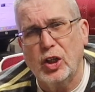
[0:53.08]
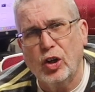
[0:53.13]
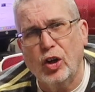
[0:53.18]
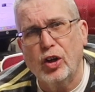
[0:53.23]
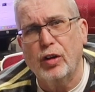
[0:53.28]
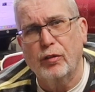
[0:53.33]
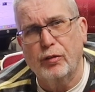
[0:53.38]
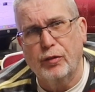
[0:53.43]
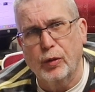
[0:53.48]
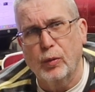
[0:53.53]

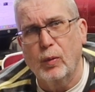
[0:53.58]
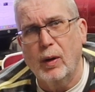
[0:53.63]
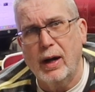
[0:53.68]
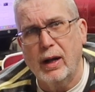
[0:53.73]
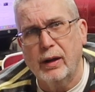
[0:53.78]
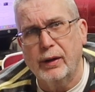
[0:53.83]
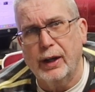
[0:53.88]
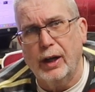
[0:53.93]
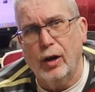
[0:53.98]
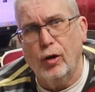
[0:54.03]
going on for a
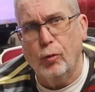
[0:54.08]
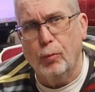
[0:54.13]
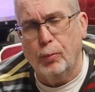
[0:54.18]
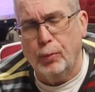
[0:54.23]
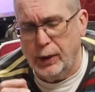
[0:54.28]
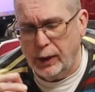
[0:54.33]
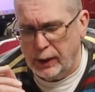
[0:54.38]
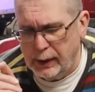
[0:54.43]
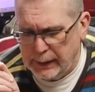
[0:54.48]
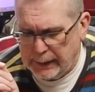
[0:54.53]
while now,
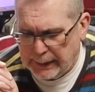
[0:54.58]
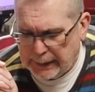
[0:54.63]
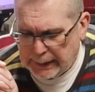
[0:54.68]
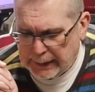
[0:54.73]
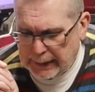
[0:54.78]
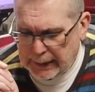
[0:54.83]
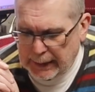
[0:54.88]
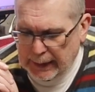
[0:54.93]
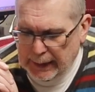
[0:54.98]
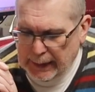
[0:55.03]
but
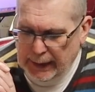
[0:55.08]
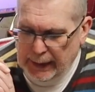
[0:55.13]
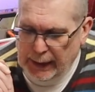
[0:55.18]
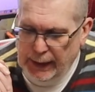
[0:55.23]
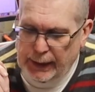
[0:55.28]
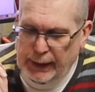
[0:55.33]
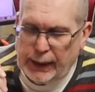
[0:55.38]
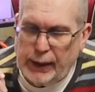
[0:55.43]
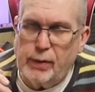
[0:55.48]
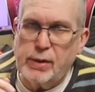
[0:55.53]

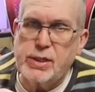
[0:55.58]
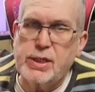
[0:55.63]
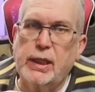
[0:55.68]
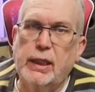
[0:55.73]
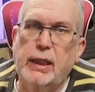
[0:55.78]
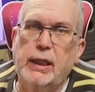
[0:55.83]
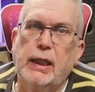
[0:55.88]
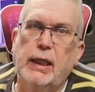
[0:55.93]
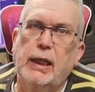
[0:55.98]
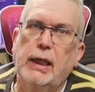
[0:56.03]
there is
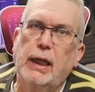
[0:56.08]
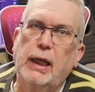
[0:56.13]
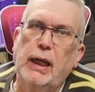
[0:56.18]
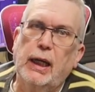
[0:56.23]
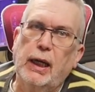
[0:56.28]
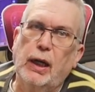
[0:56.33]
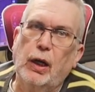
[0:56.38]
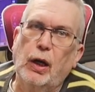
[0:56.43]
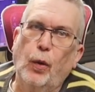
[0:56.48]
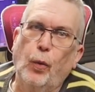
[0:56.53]
a
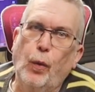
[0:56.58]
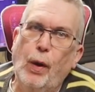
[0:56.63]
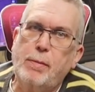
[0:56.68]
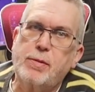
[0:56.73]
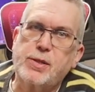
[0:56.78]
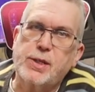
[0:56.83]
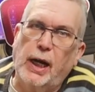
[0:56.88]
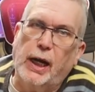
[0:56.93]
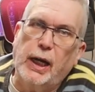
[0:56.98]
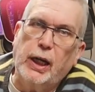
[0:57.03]

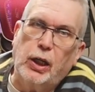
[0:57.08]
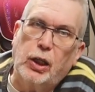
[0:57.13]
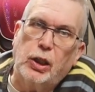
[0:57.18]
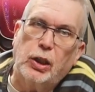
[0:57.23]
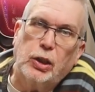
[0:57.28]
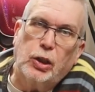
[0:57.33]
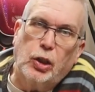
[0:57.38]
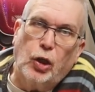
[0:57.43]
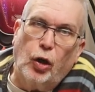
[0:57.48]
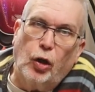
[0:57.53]

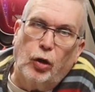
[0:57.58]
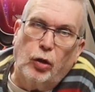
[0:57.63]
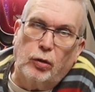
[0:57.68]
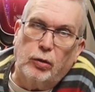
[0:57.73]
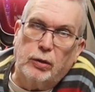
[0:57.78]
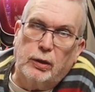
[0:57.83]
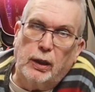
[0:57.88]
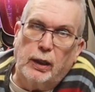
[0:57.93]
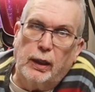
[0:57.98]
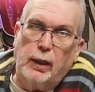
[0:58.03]
website
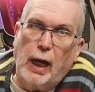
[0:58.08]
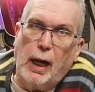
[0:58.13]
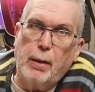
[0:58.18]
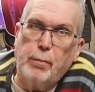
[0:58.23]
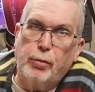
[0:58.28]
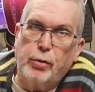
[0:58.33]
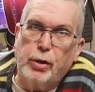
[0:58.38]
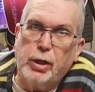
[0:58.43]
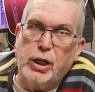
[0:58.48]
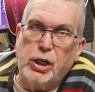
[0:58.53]
called
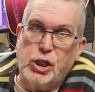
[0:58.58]
Library